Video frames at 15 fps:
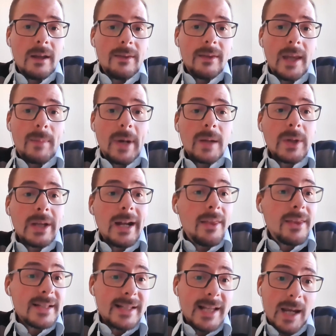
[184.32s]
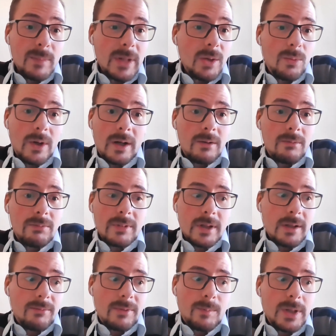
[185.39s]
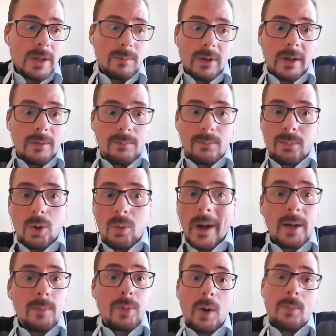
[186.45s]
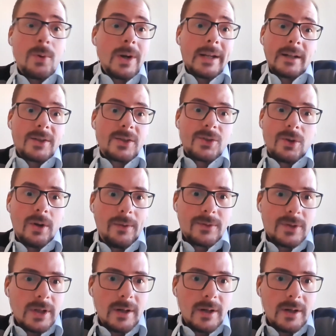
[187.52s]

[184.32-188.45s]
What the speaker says: Mm-hmm. There might be another segment where people are quite appropriately served.